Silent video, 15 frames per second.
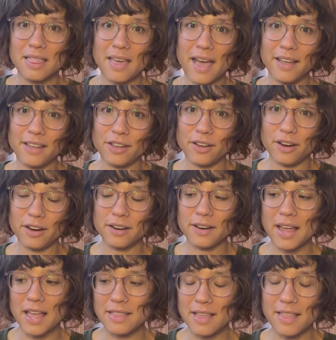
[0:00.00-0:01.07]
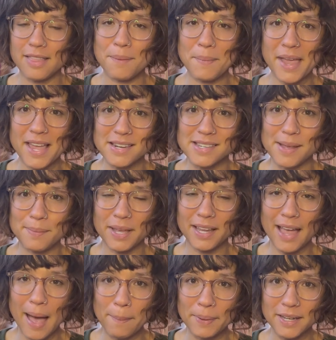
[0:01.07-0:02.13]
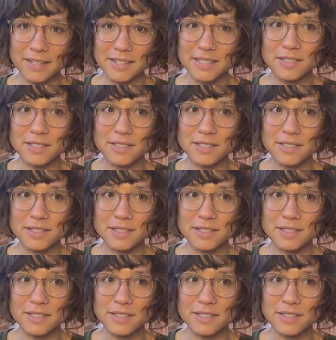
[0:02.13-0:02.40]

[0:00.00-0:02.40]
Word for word: that year and then the pandemic happened.